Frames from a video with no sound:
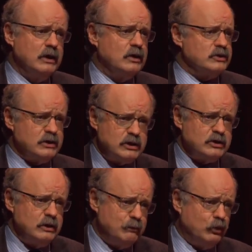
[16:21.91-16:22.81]
because this
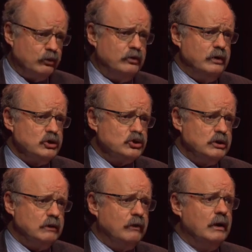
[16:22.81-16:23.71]
is an important
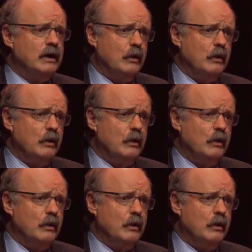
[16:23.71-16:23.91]
initiative